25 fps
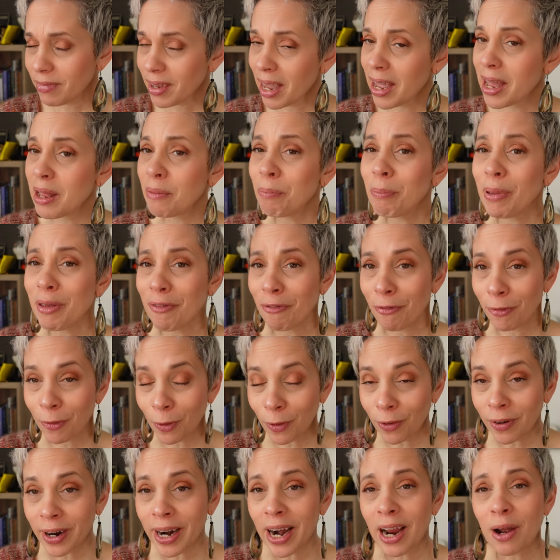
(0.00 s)
and
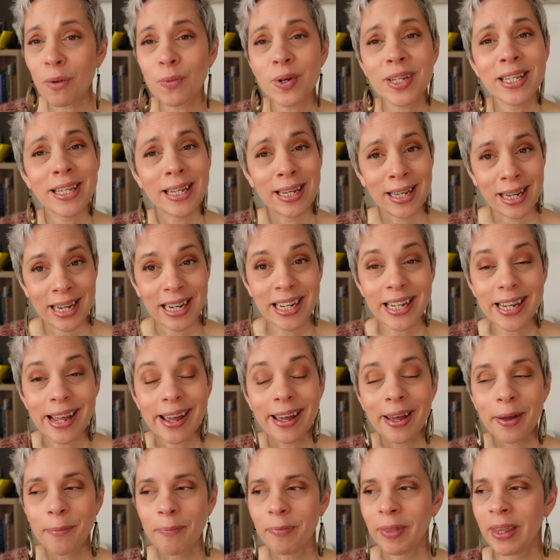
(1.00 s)
before I was a knitter,
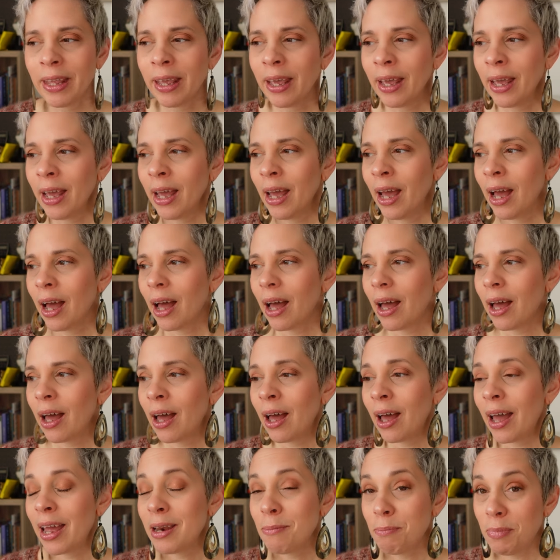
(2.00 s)

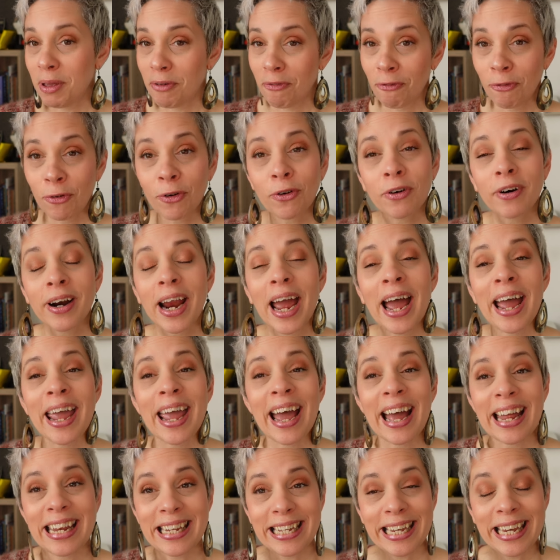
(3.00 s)
and before I
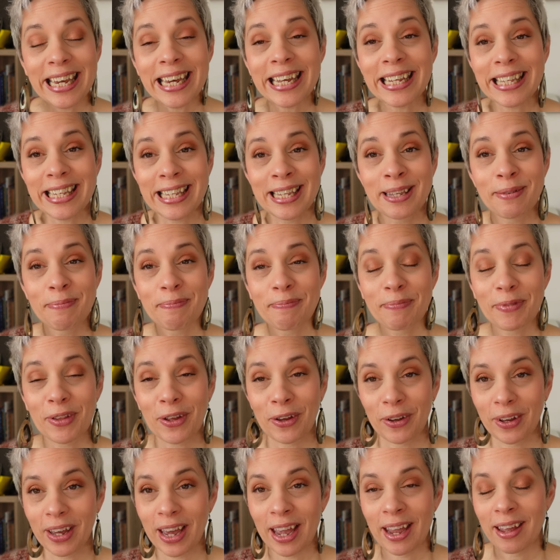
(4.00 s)
had kids,
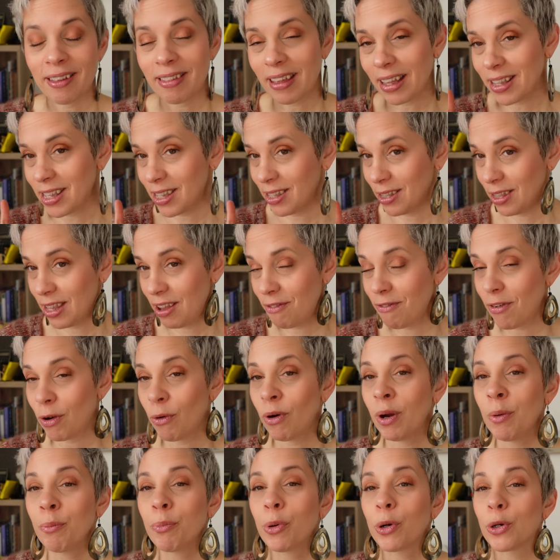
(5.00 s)
okay, that's the
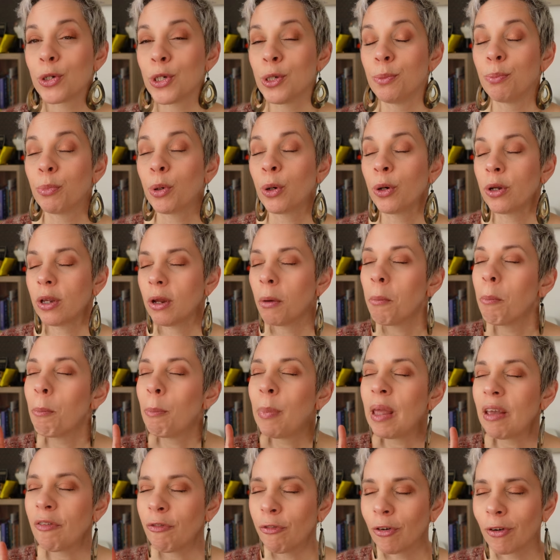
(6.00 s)
very important point,
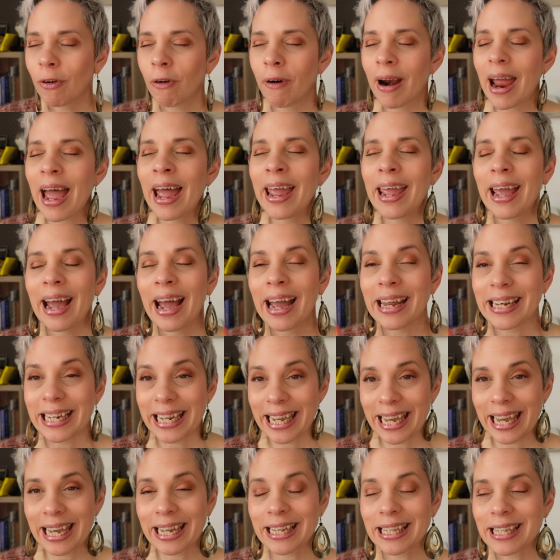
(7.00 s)
before I had
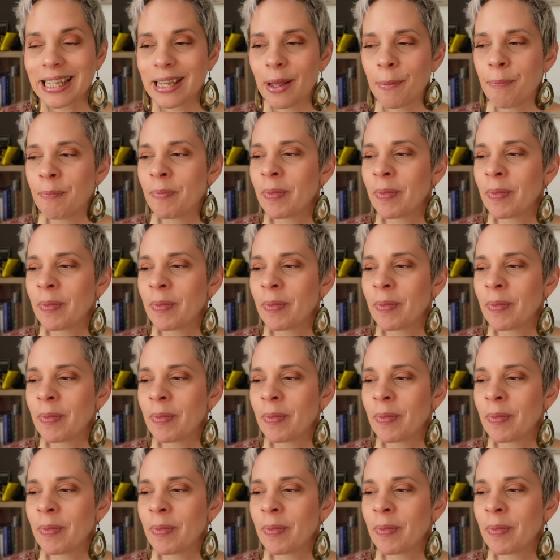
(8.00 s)
kids,